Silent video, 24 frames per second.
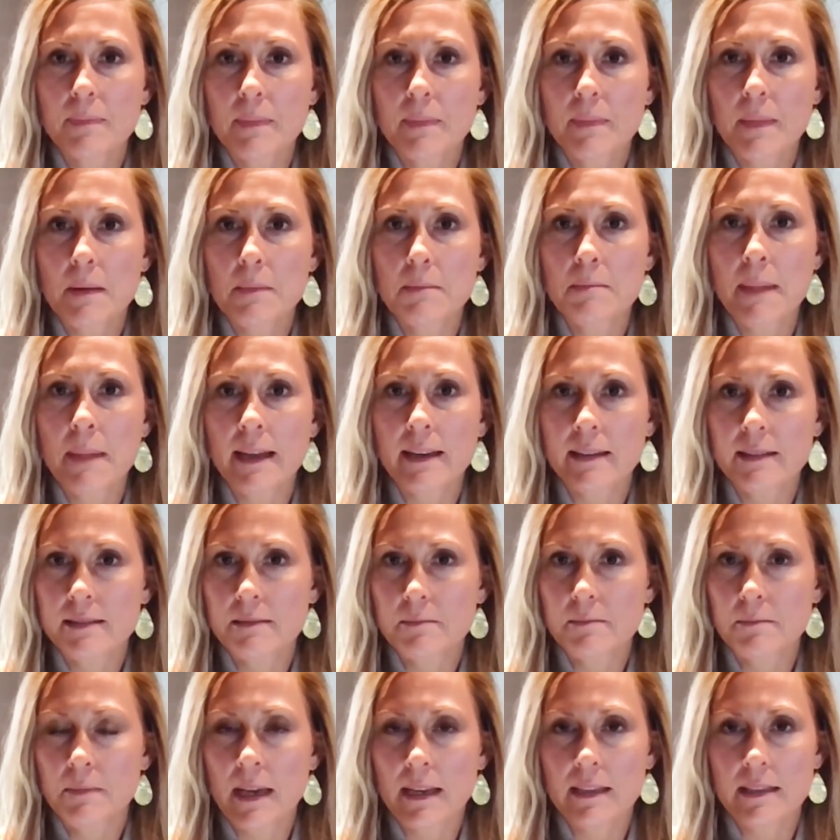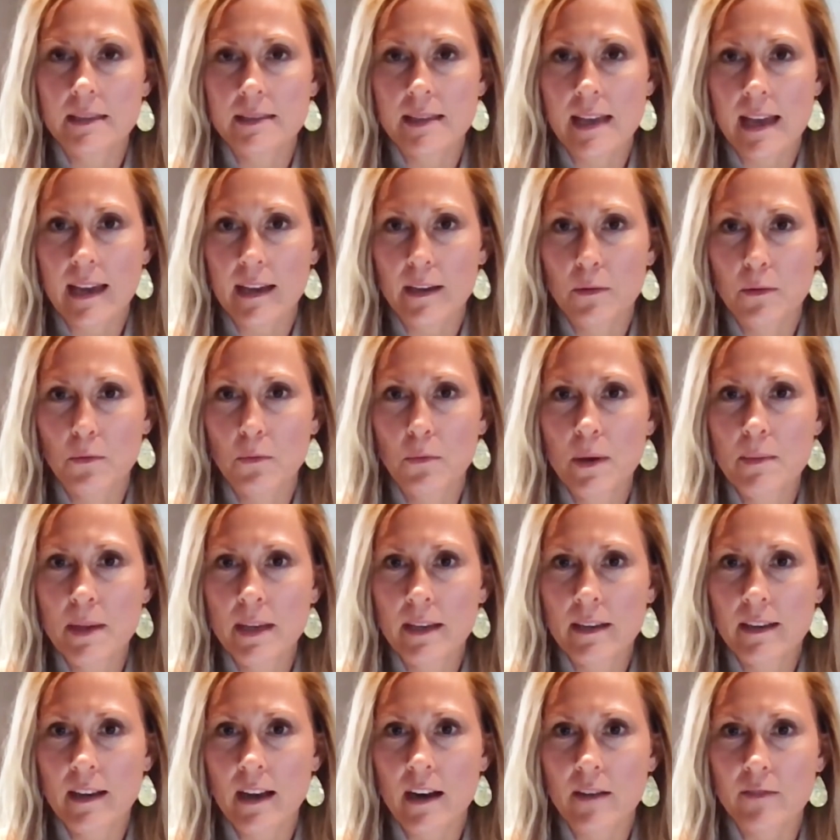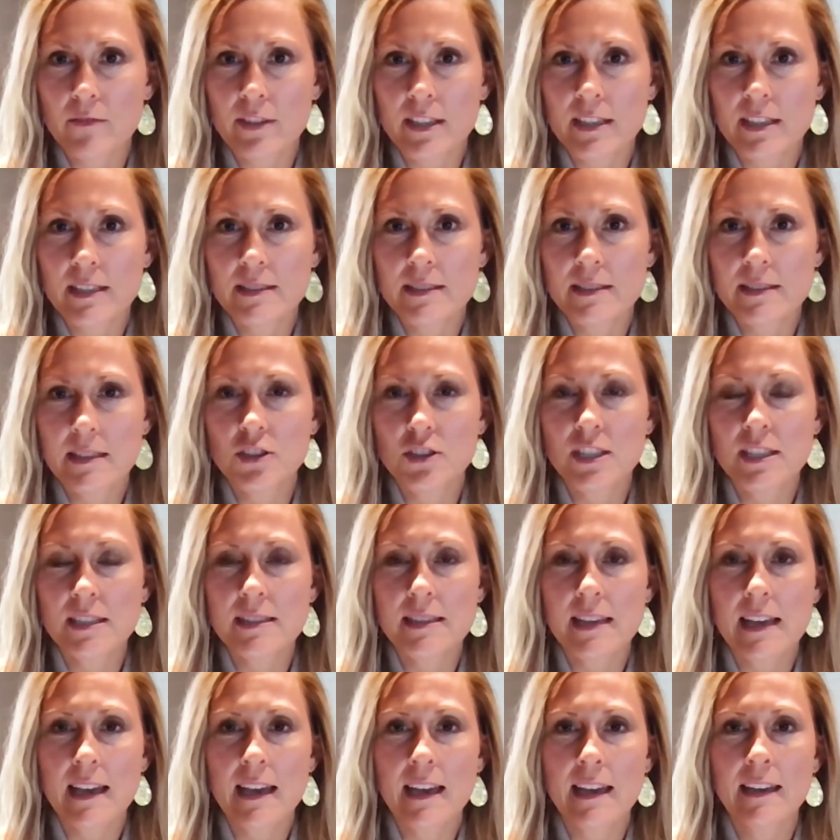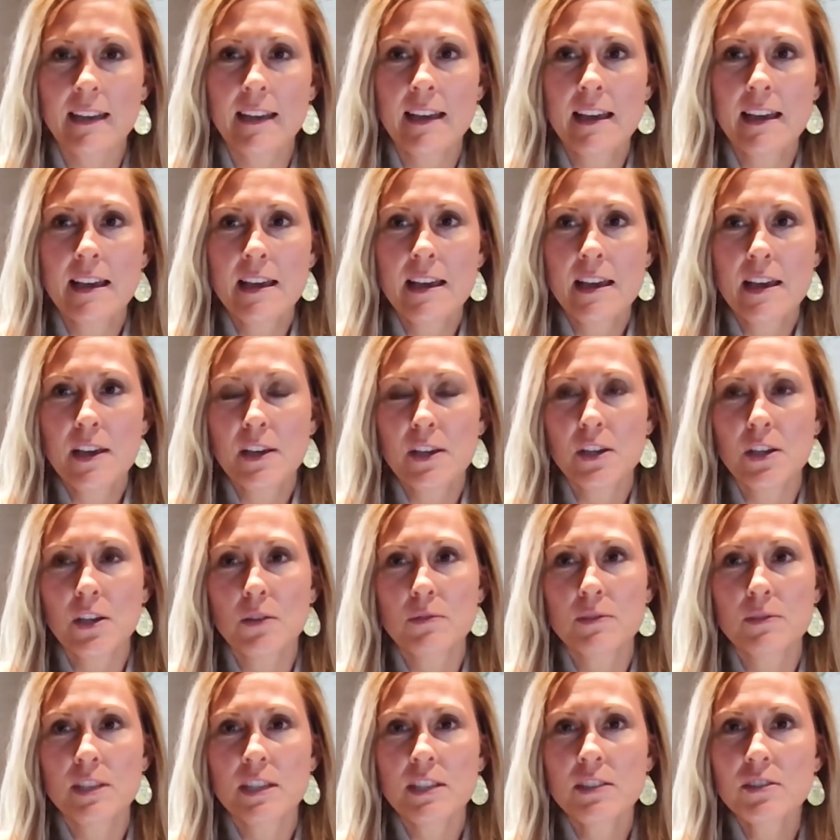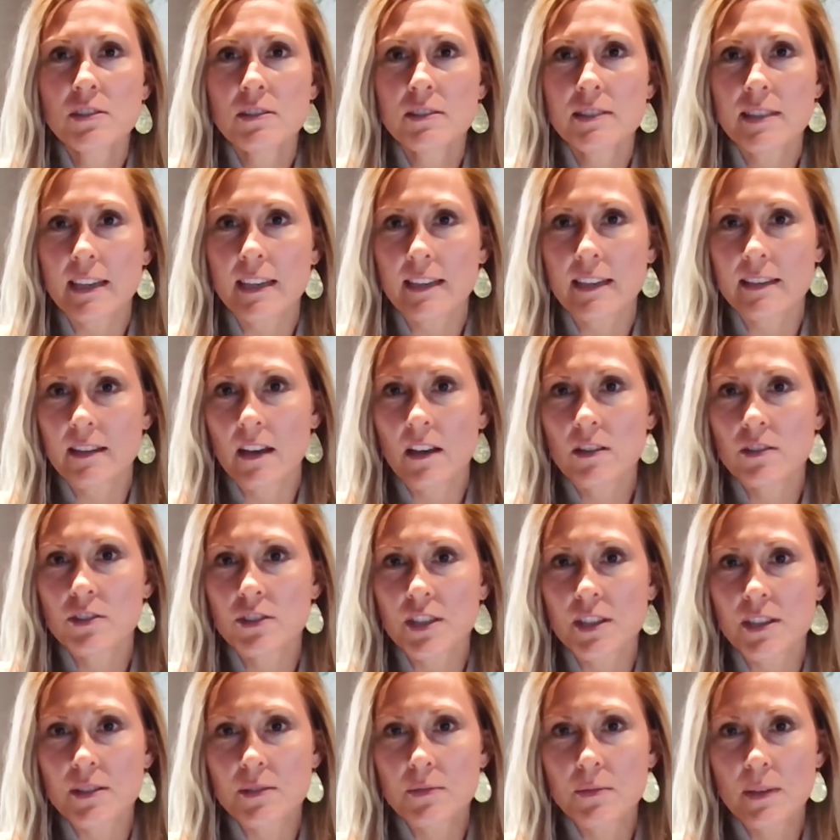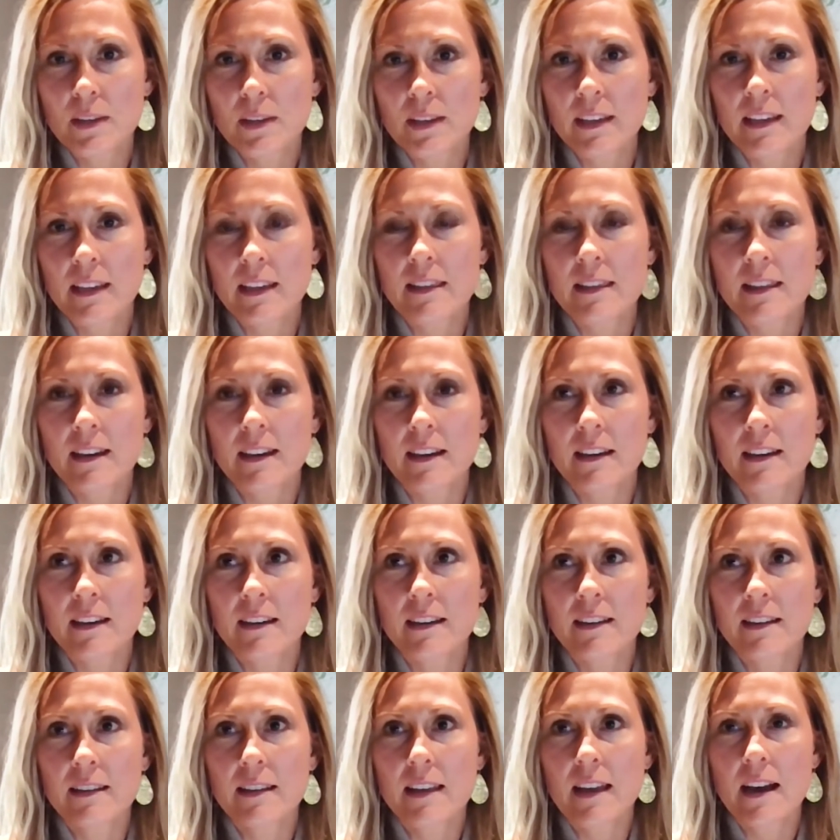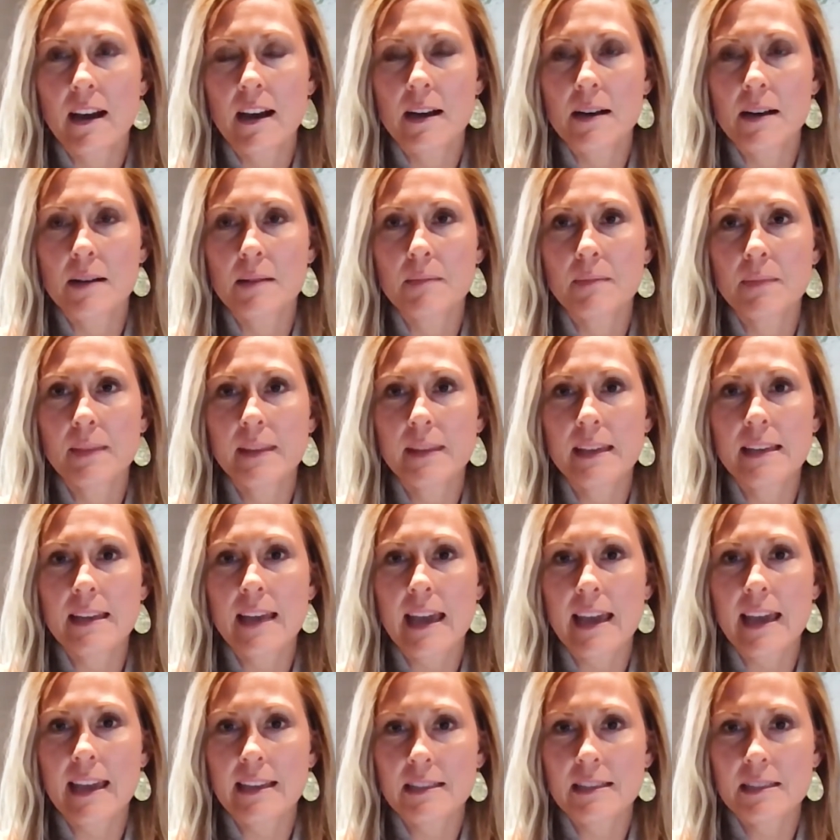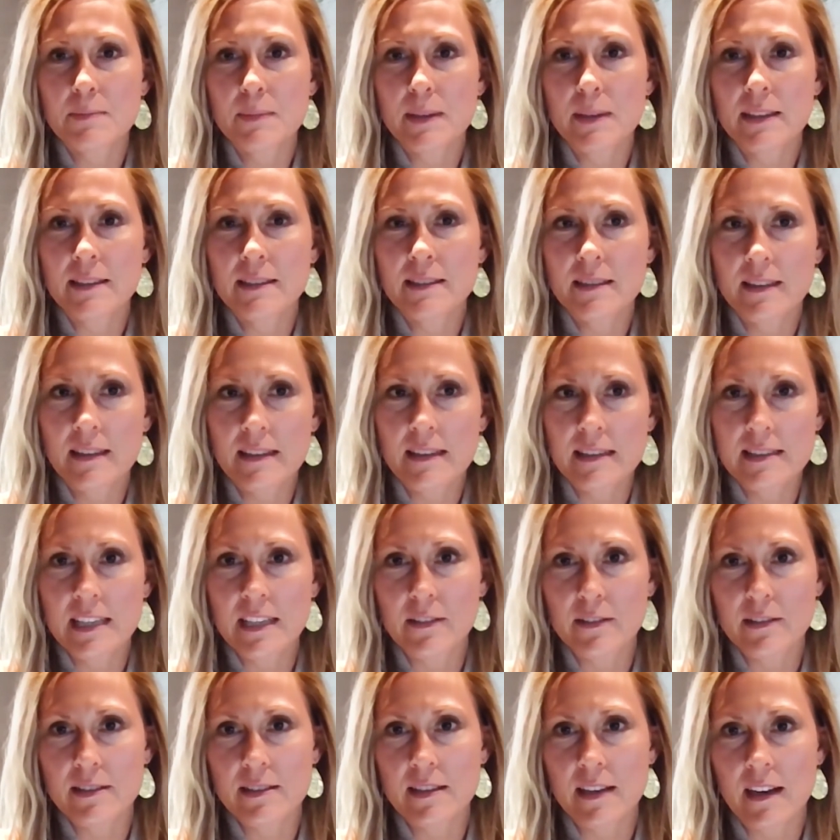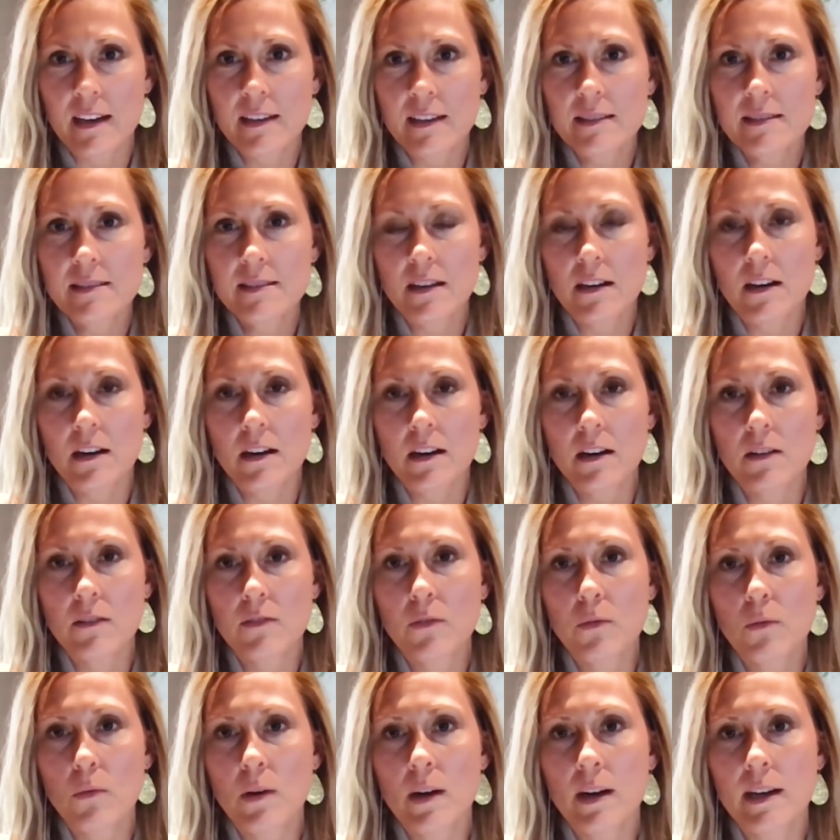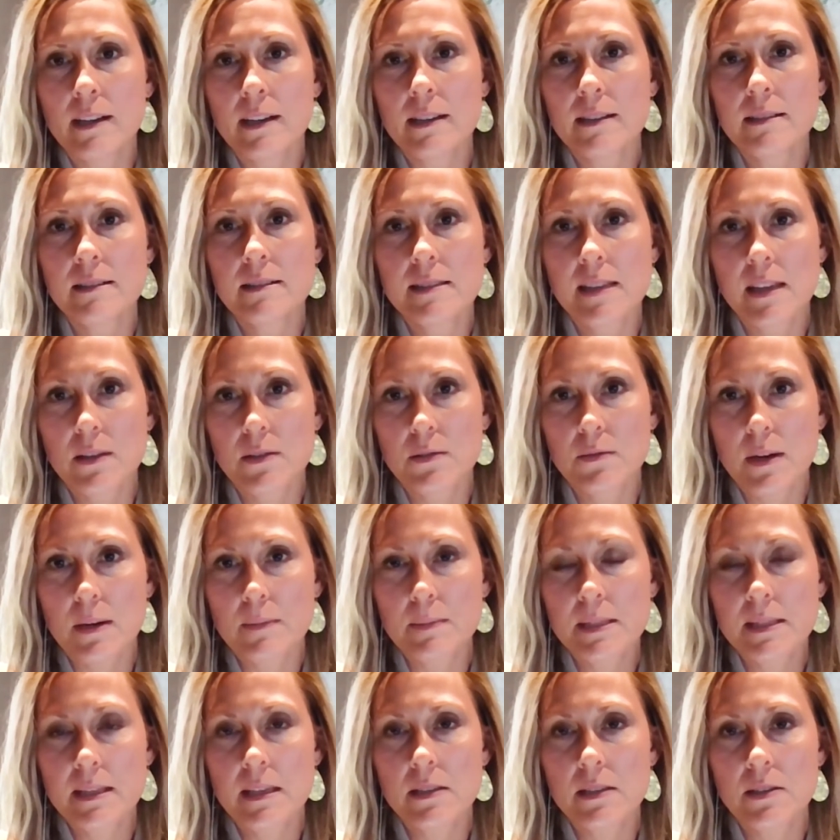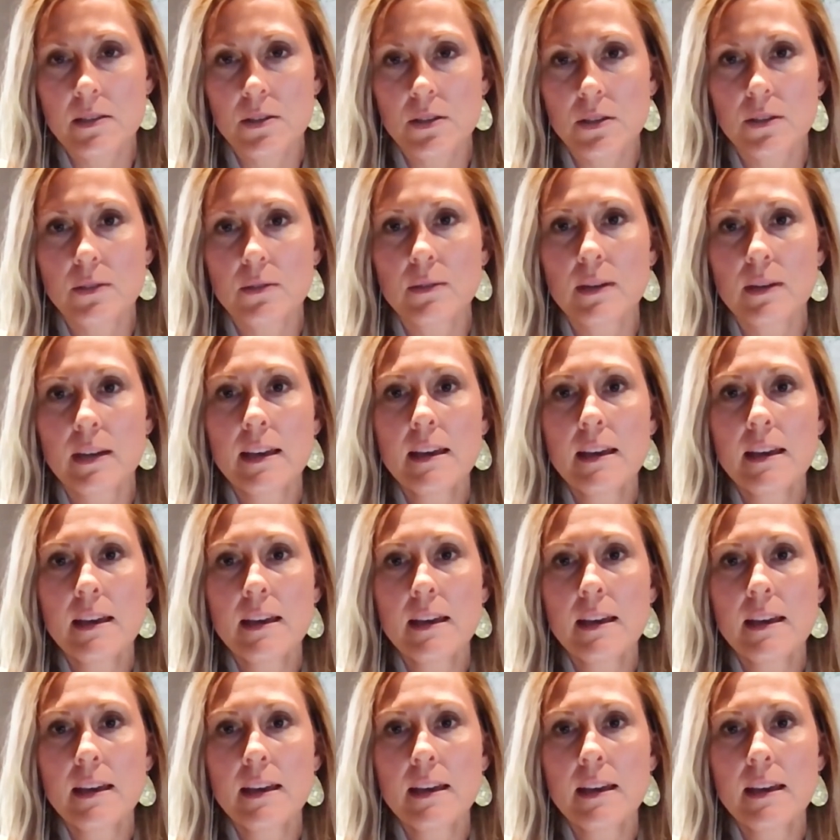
MedExec Women Conference. And she said, digital technology is really the enhancement to the secret sauce of what sales reps can do.